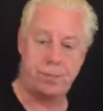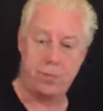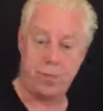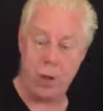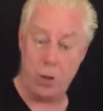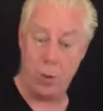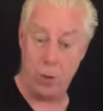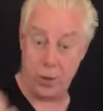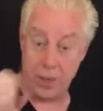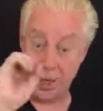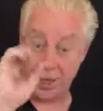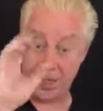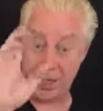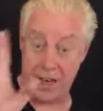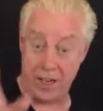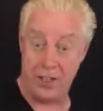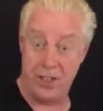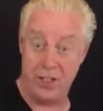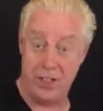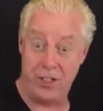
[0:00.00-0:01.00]
which I could
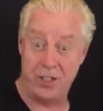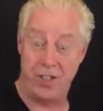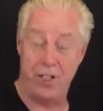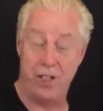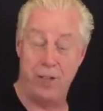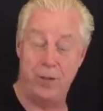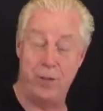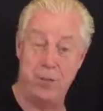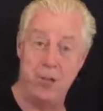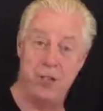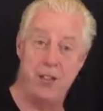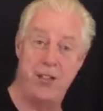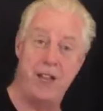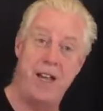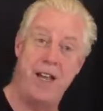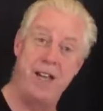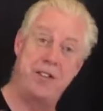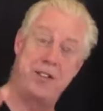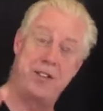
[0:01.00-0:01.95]
actually see from the stage.